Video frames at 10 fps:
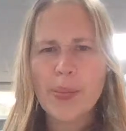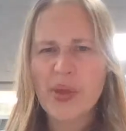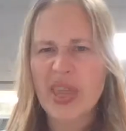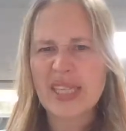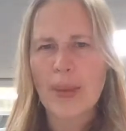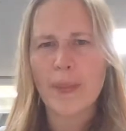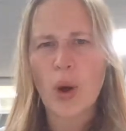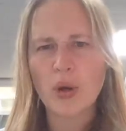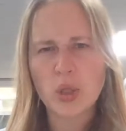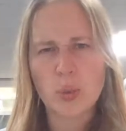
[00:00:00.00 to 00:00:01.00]
but there's a
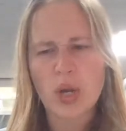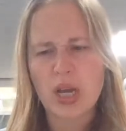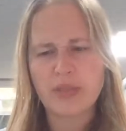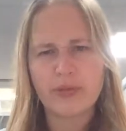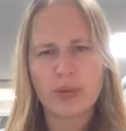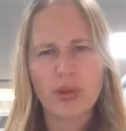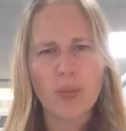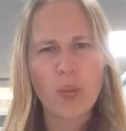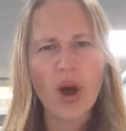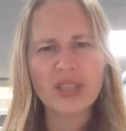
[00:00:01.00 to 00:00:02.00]
posh word for them.
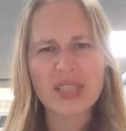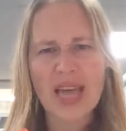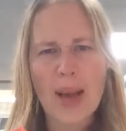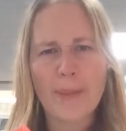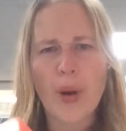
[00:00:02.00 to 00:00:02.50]
What's that